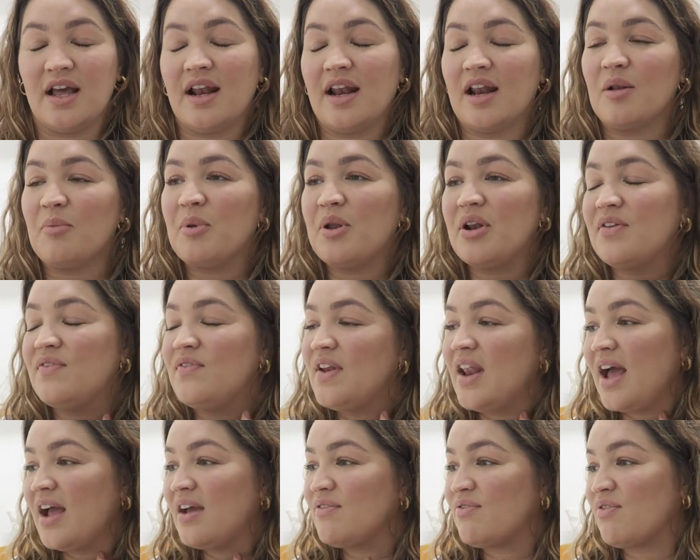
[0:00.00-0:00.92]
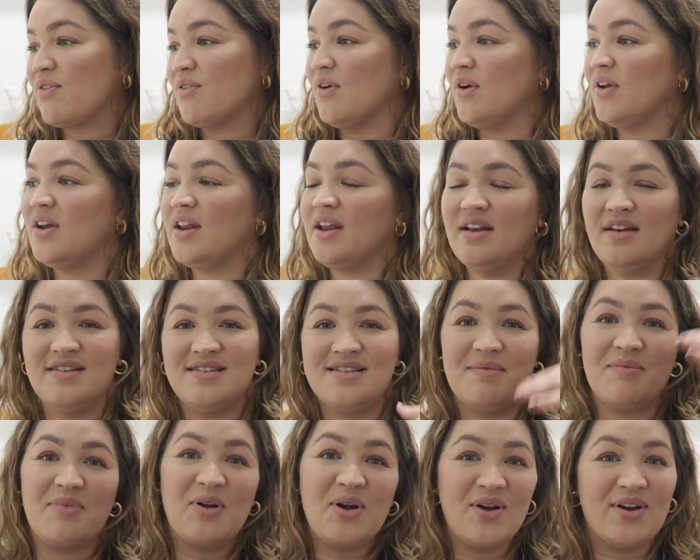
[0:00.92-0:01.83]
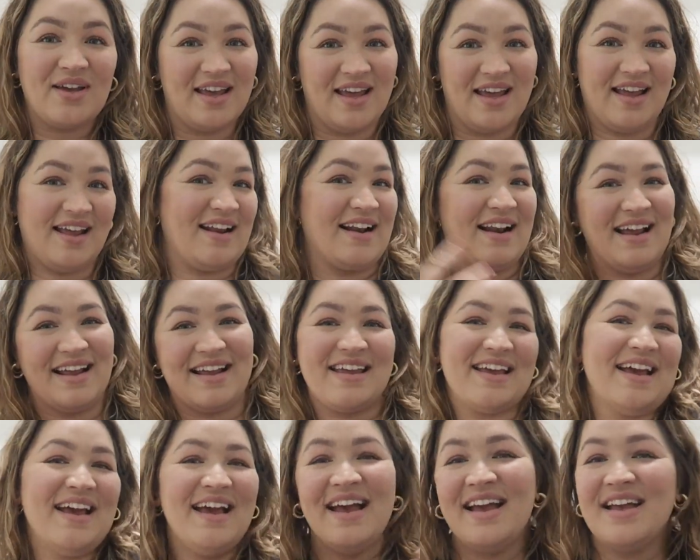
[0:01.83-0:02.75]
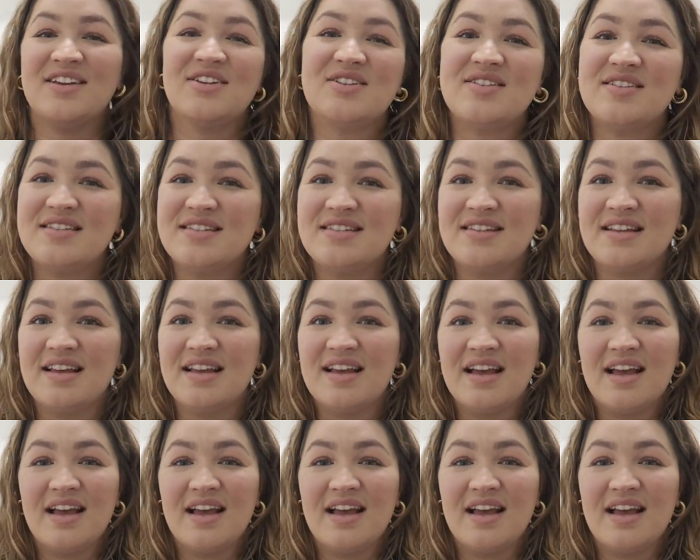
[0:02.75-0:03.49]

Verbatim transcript: a little bit of life thrown in, some cooking, like just